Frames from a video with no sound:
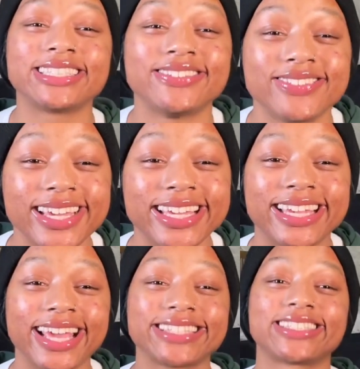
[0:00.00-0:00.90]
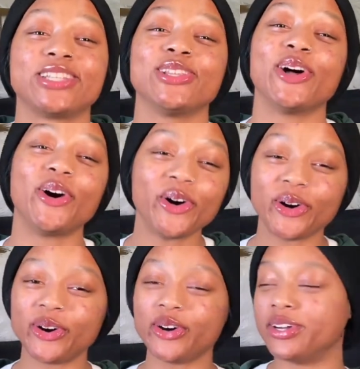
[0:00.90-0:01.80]
me. Yes,
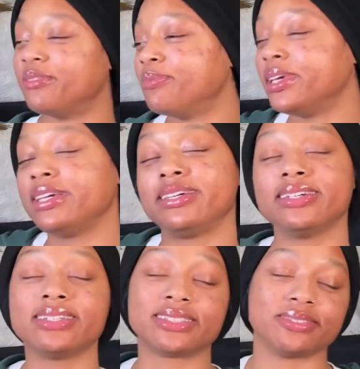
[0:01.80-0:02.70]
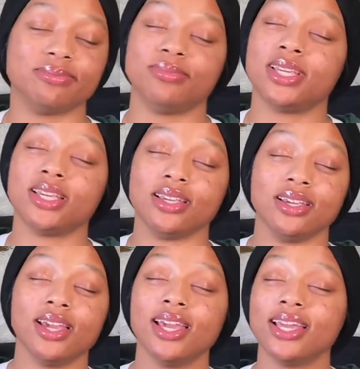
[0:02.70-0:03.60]
Lord, be good to me.